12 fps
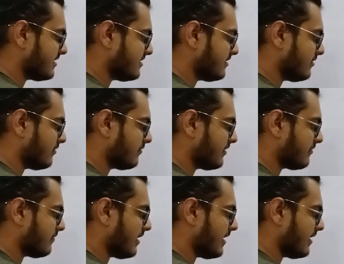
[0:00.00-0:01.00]
no
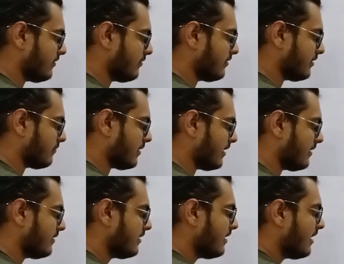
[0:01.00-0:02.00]
required, no
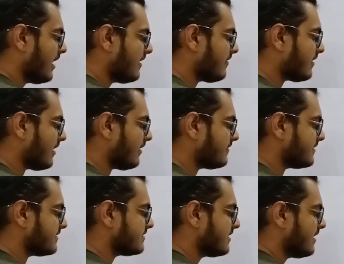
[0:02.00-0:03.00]
required. It will color
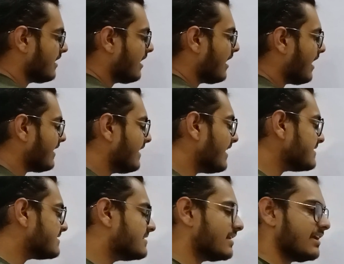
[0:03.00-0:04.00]
this. And
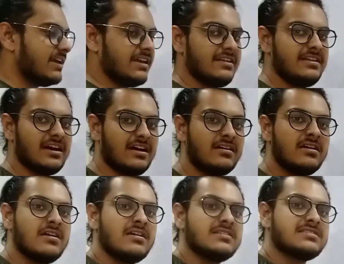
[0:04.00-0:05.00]
hence the area
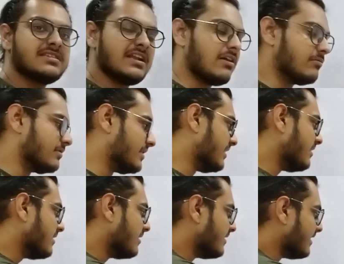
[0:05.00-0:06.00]
surrounded
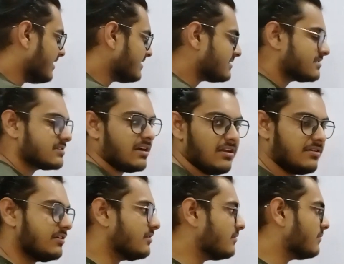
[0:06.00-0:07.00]
is
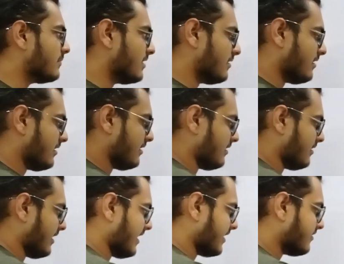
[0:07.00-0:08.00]
colored
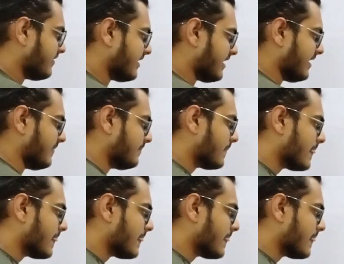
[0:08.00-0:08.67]
accurately.